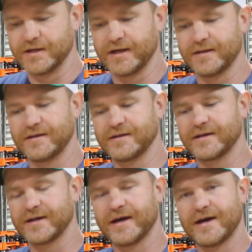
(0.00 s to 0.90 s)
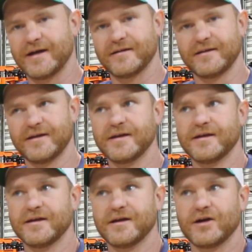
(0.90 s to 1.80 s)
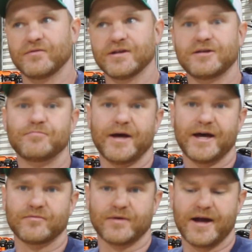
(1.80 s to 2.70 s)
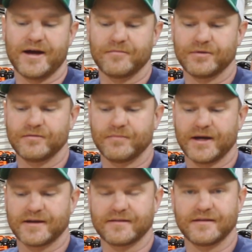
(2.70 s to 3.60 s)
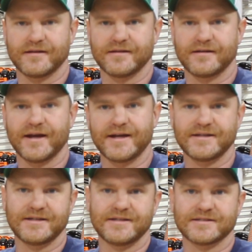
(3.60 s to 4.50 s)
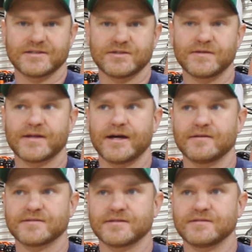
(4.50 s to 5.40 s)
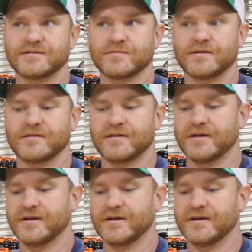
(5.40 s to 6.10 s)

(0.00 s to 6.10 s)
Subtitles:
I think it got a really bad rap back in the 90s and 2000s when,